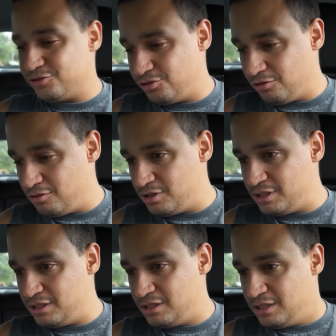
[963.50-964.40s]

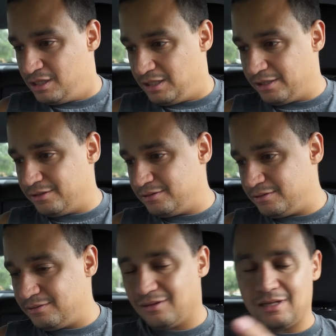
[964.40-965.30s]
toy like
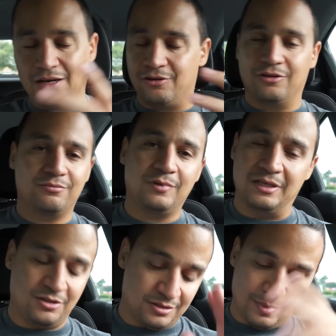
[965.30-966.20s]
i don't know but
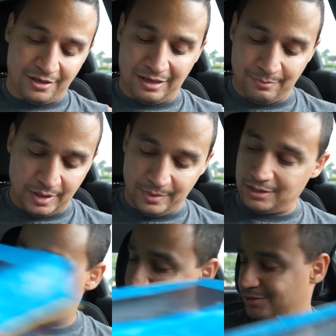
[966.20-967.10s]
it doesn't matter i'm not
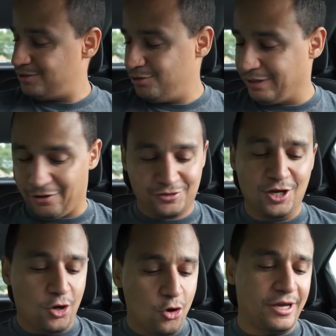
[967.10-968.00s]
making this who cares
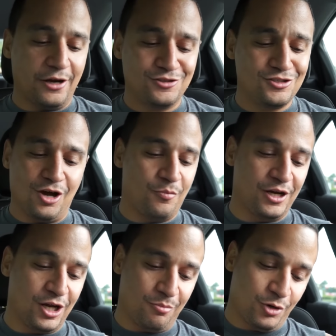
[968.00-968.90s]
who cares just open
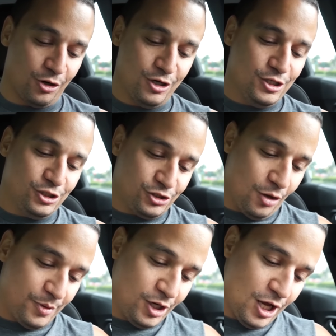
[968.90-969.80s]
it up bro just
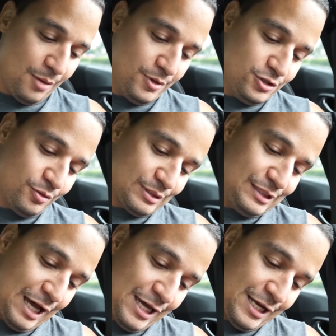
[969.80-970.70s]
open it up you're
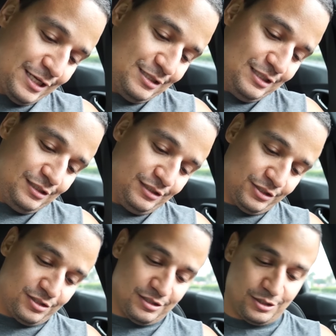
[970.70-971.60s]
excited
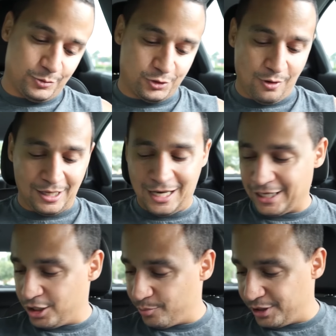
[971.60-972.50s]
let's let's, let's crack a
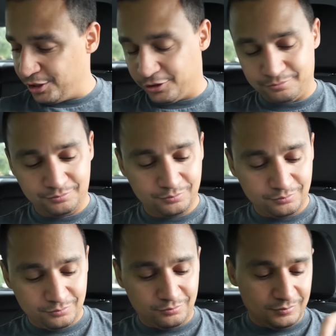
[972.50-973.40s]
lagging open here
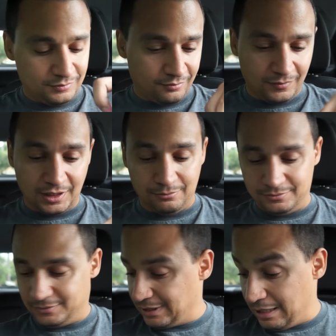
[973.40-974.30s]

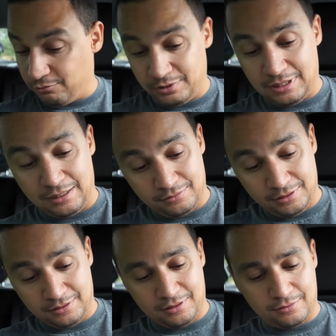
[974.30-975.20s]
got one nah
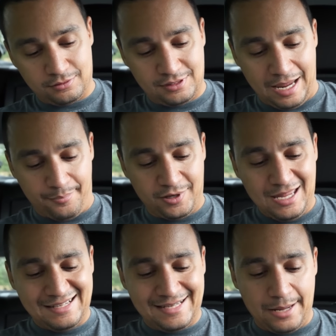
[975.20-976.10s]
the, the, tape
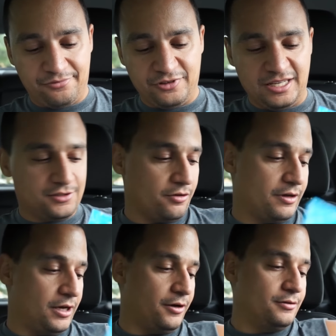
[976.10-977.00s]
tape fiends over
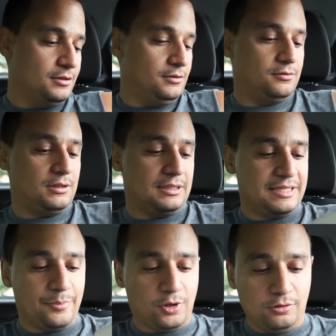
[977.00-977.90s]
here gotta
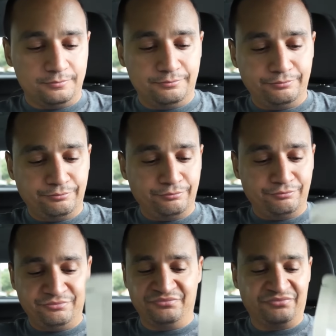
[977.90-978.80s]
tape it all mm -mm
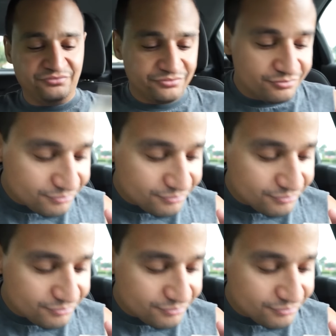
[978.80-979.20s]
-mm.